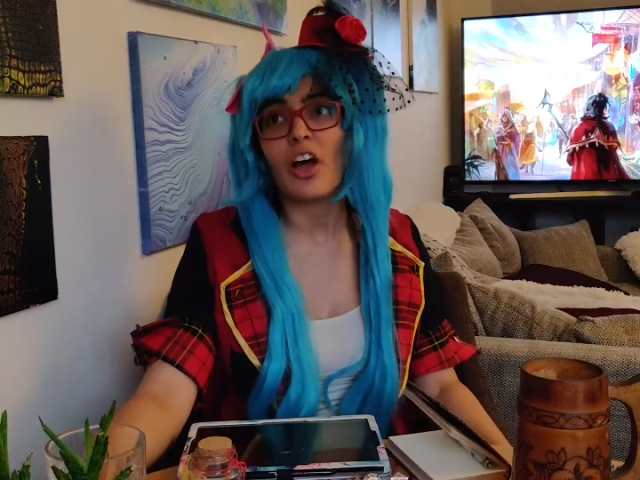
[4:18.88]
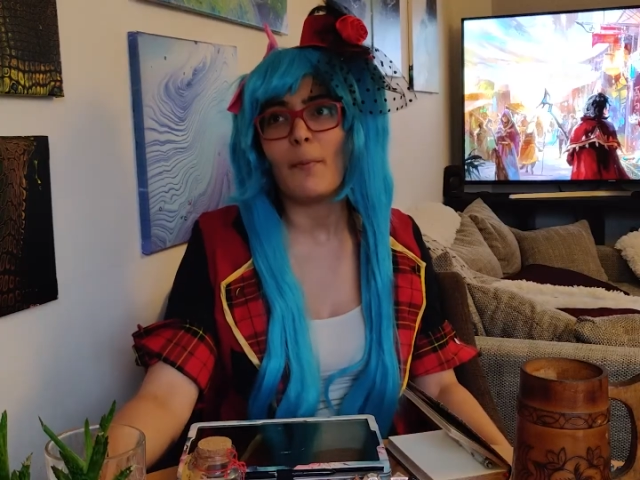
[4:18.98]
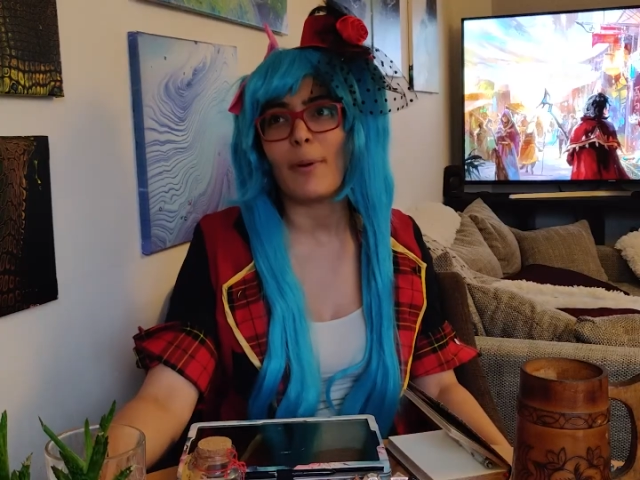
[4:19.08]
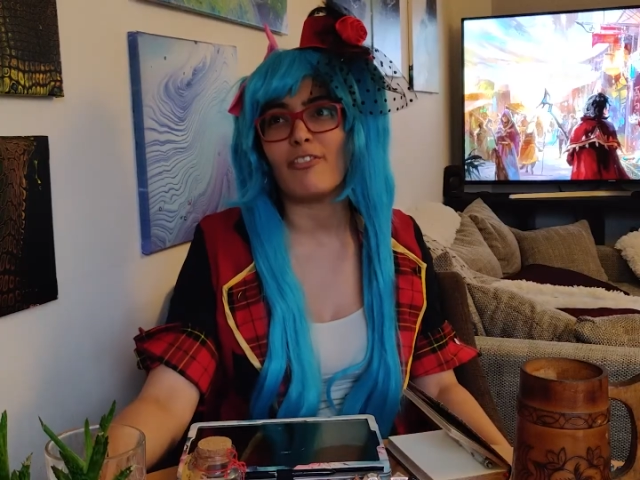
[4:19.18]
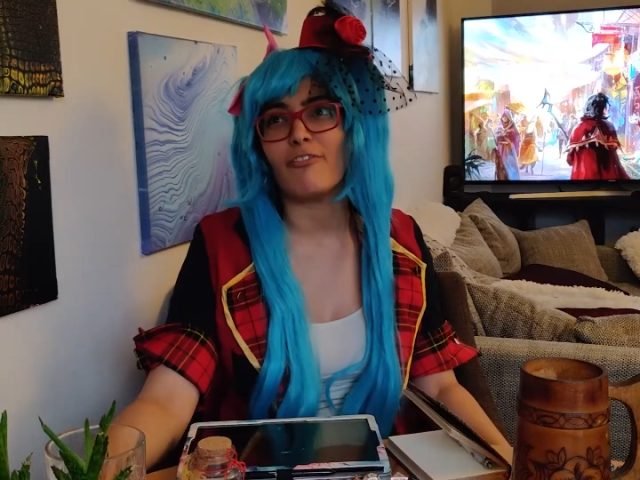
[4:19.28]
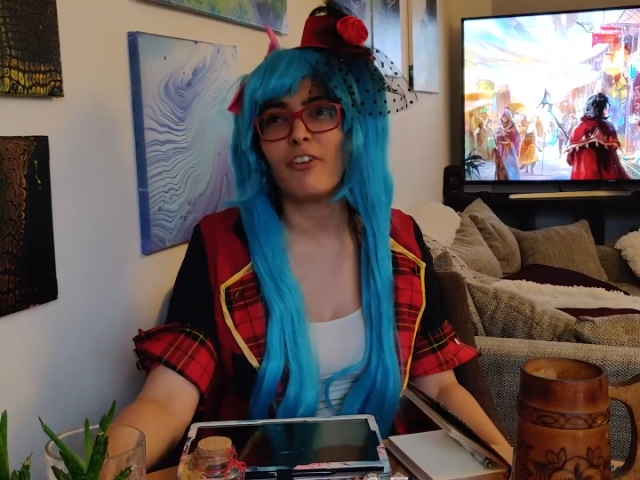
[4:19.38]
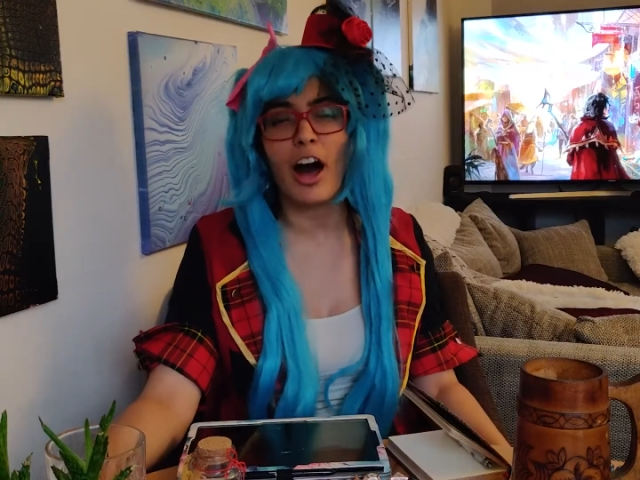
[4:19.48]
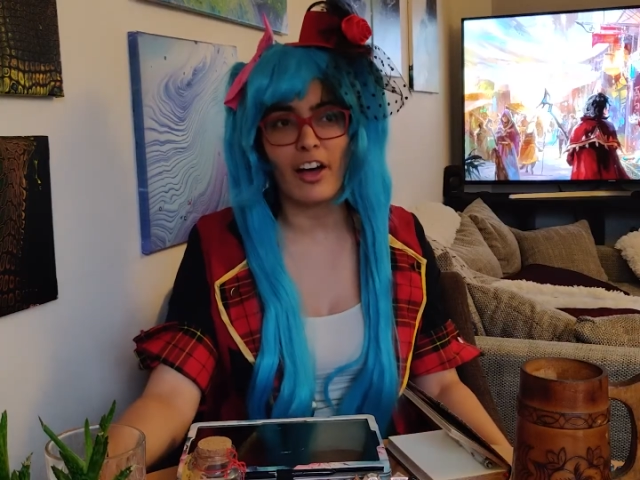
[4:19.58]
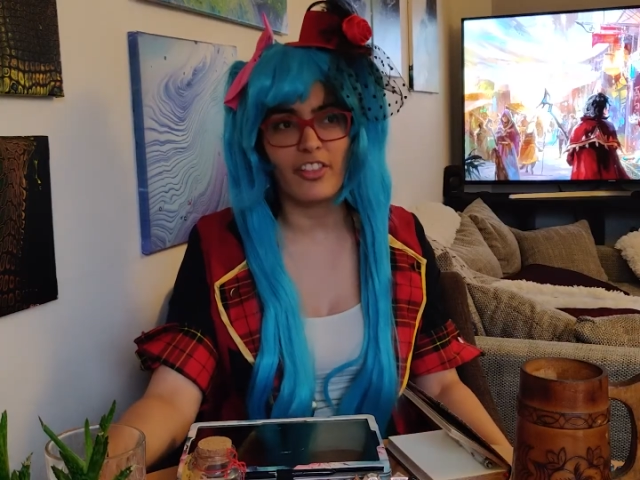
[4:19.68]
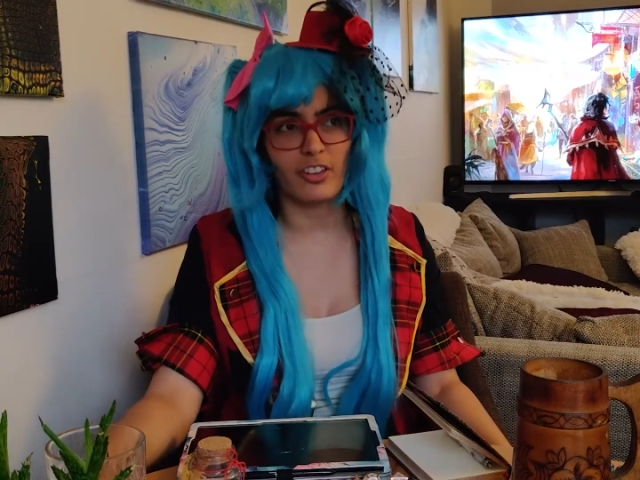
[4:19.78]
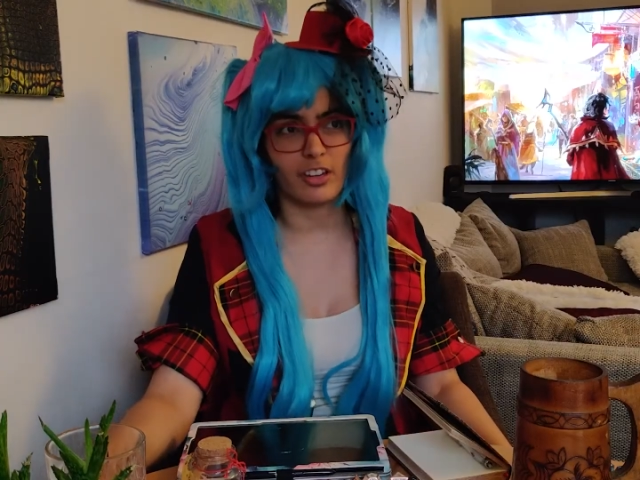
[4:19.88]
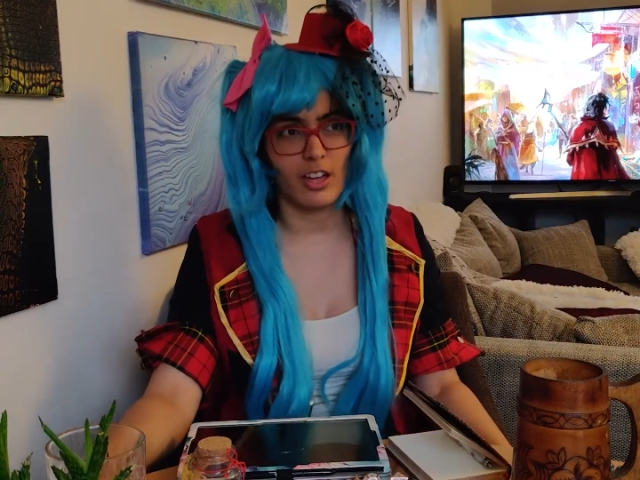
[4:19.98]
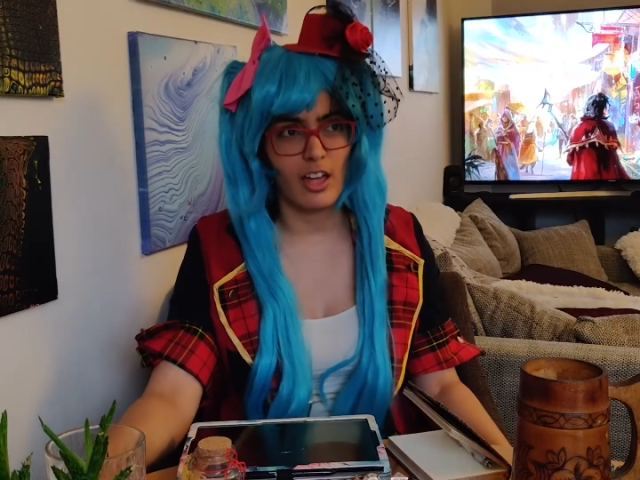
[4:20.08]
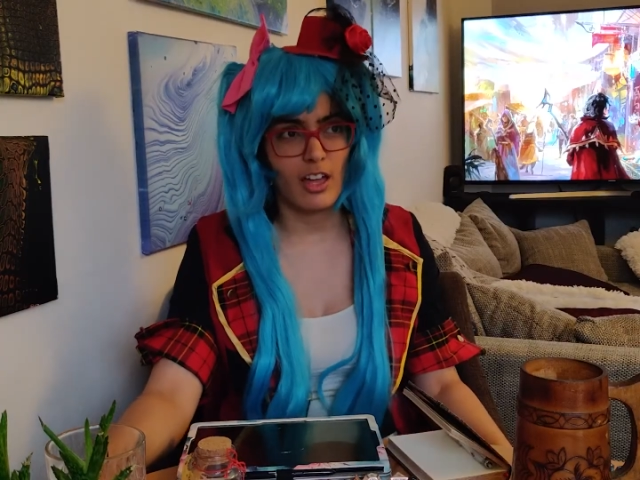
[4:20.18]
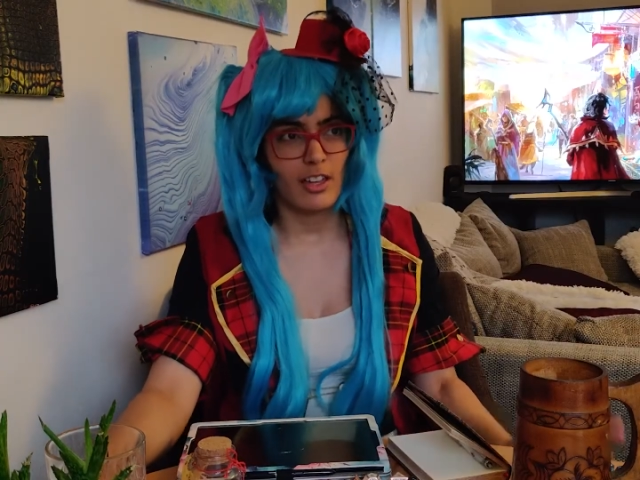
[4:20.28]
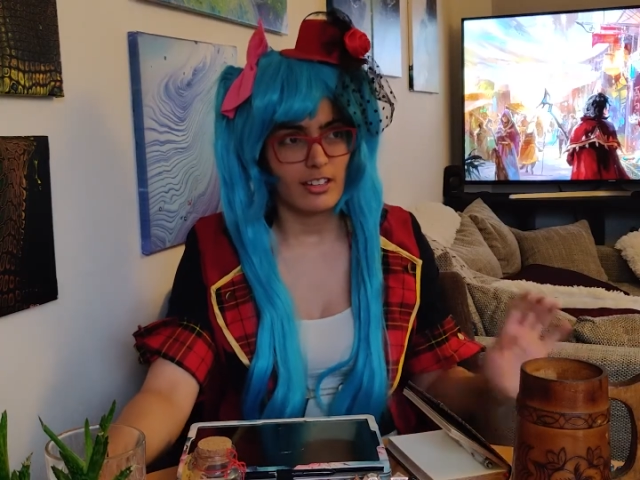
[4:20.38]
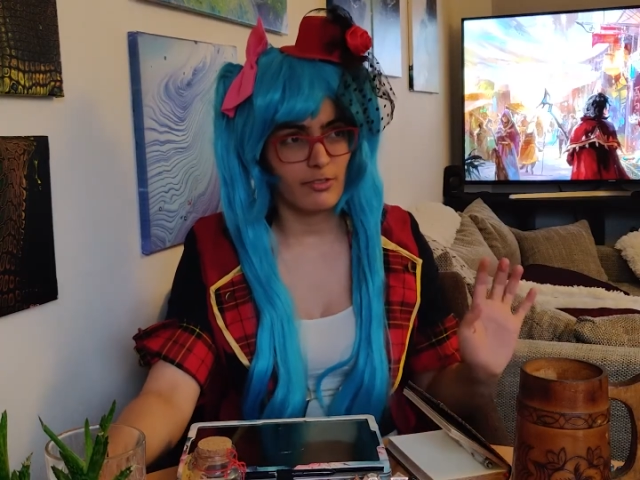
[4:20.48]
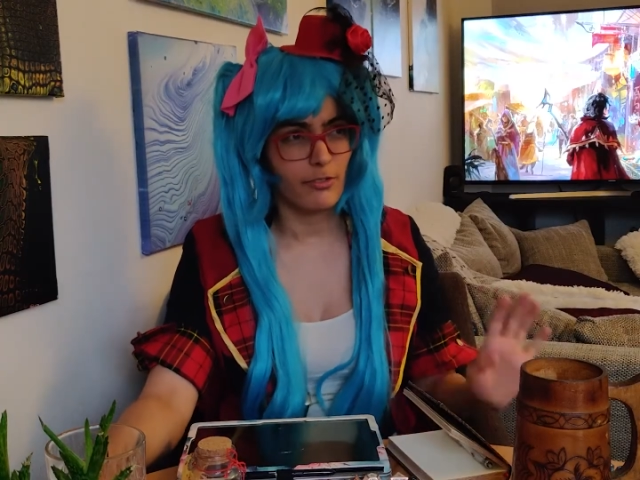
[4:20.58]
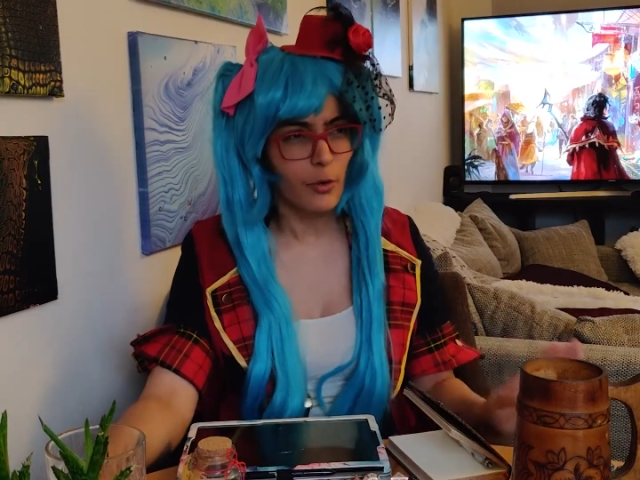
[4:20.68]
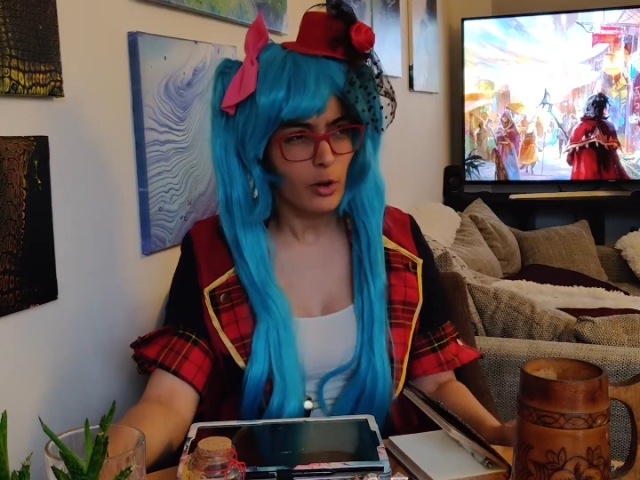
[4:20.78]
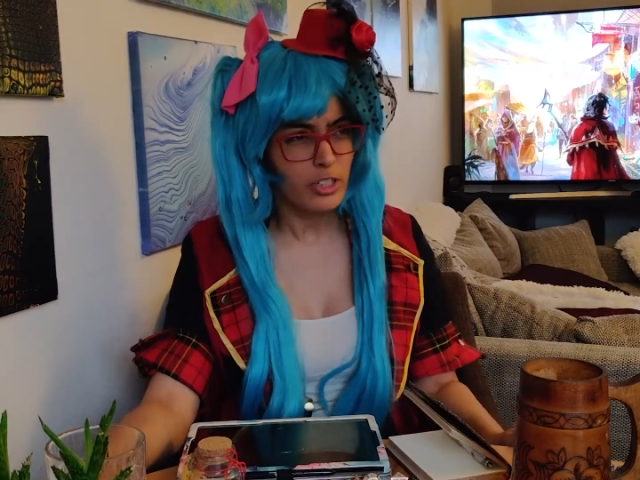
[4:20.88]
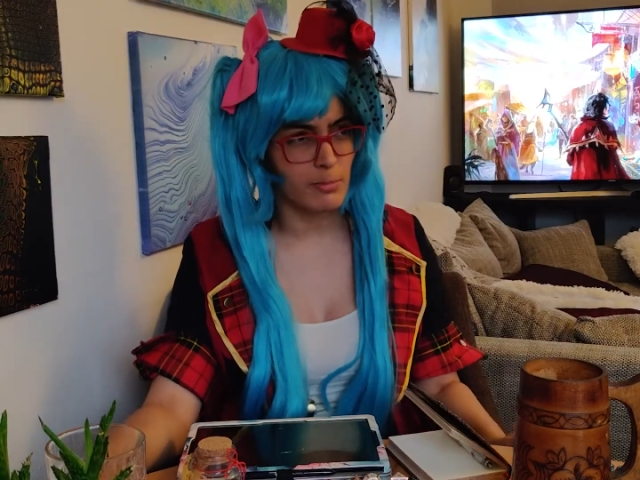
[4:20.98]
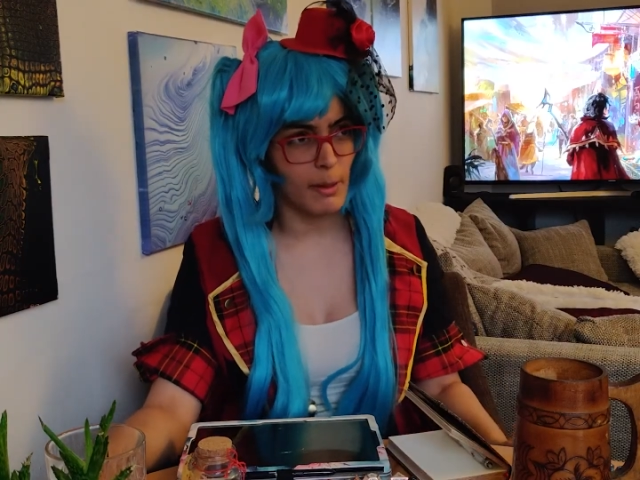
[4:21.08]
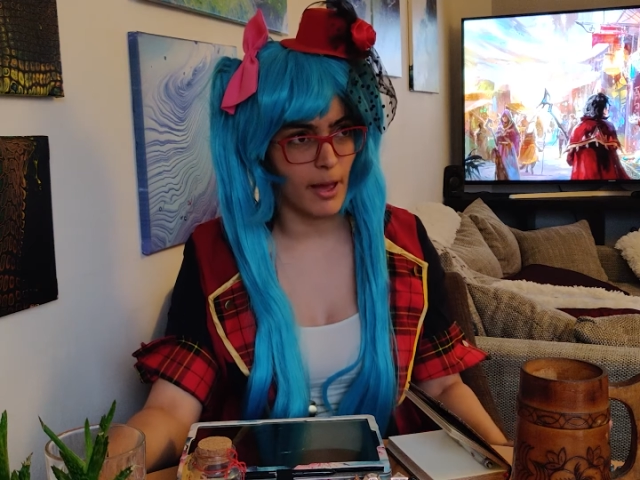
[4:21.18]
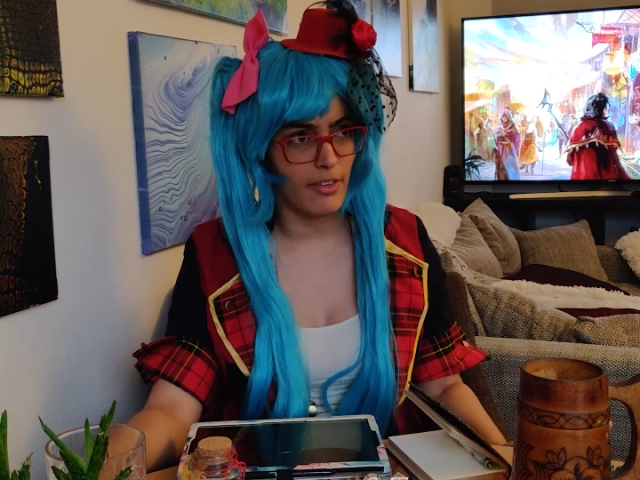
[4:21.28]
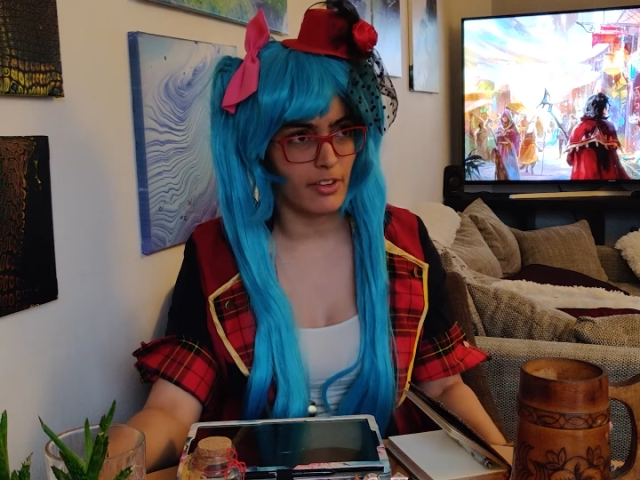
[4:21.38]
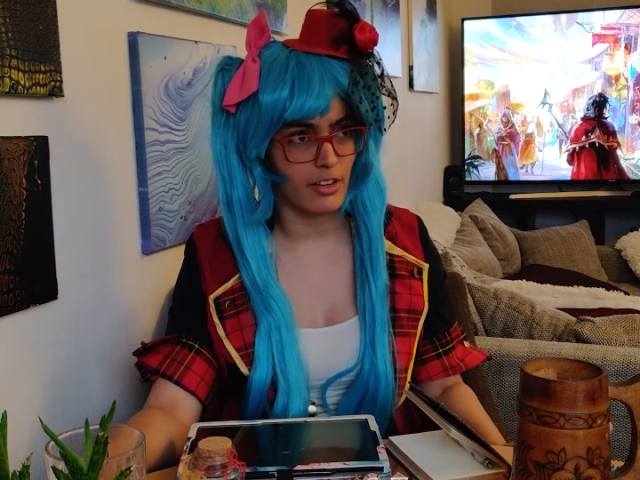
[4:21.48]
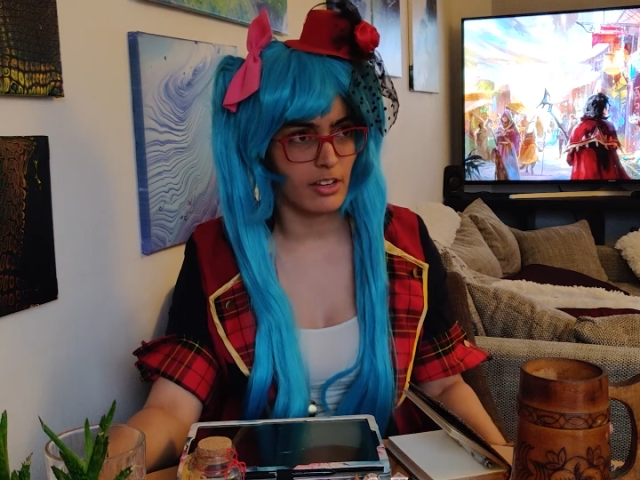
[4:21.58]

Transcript: My father divorced my mother,